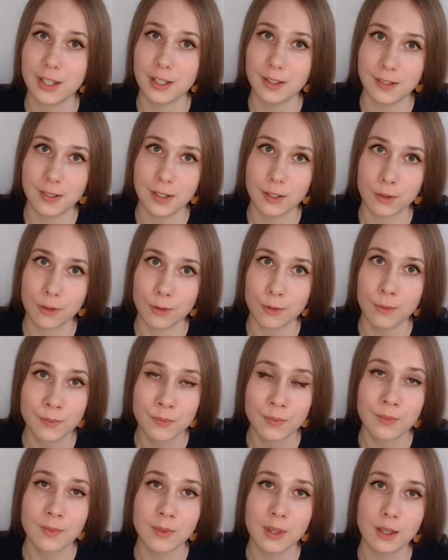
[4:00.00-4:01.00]
zero
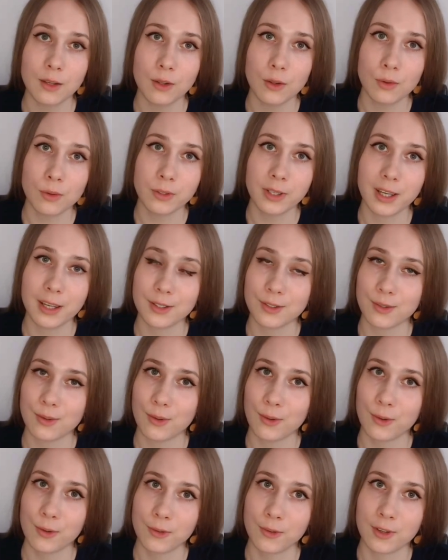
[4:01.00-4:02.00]
and you'll get
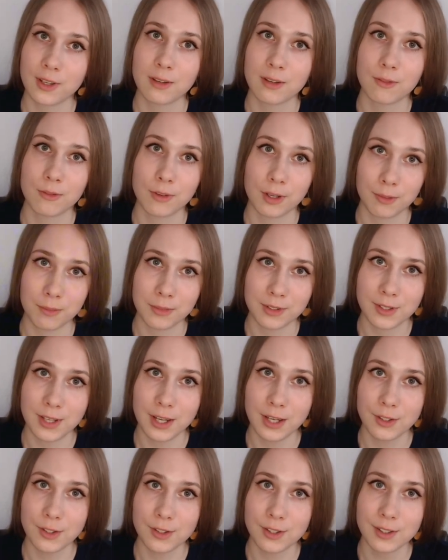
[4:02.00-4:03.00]
all the
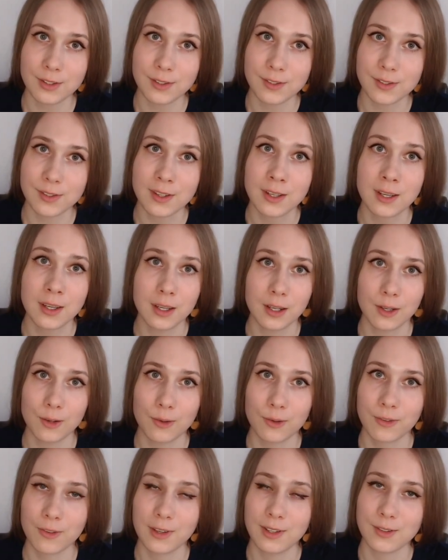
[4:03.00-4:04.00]
recommendations and all
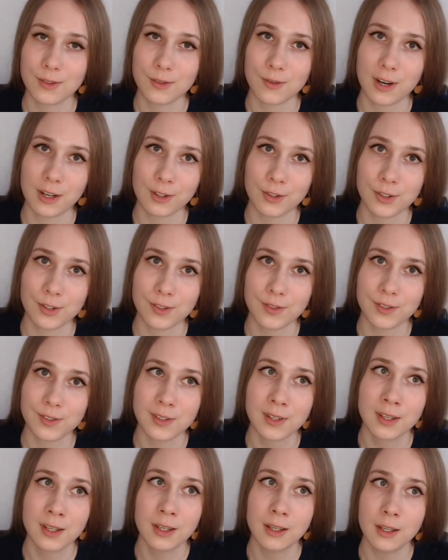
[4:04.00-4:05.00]
the instructions.
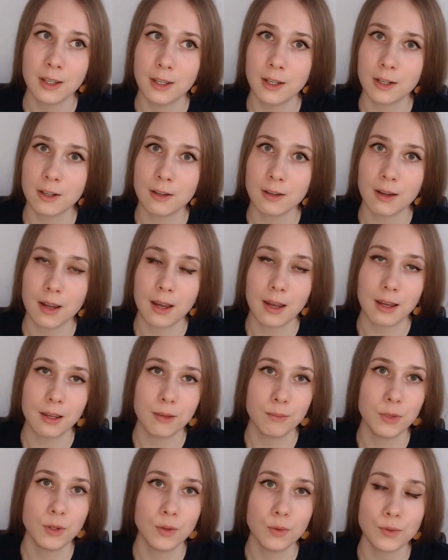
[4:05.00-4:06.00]
Here I'm
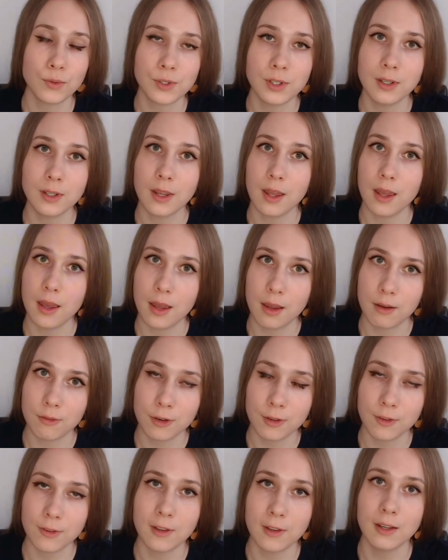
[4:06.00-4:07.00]
using
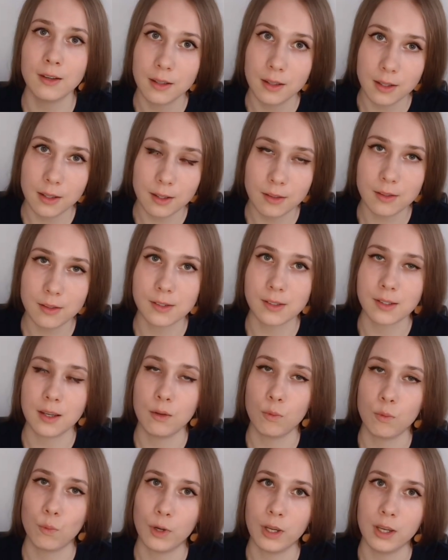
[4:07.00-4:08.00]
everything in the
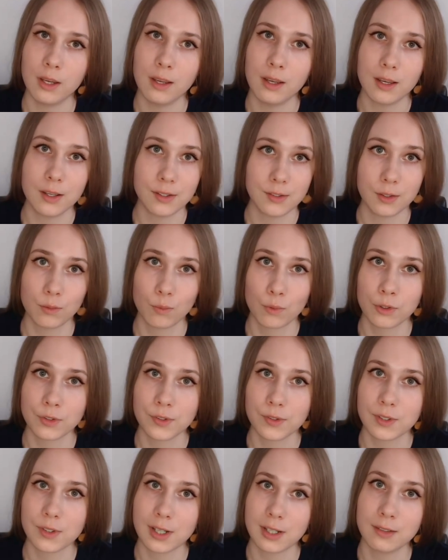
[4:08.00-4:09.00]
same way as it was
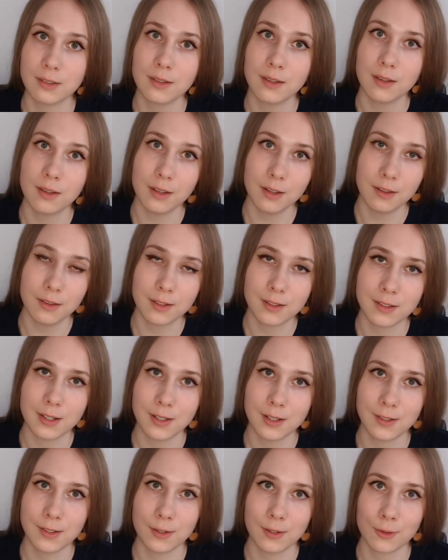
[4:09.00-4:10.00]
done in the day
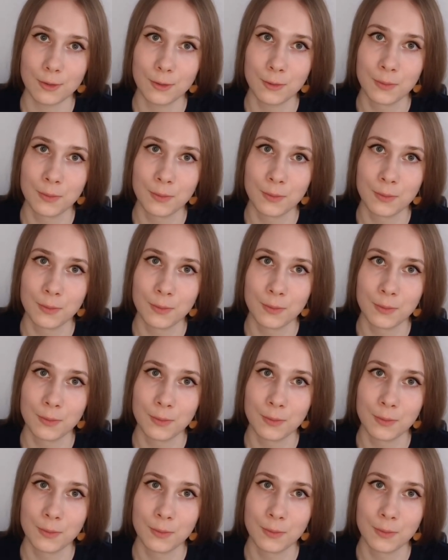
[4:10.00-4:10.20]
zero.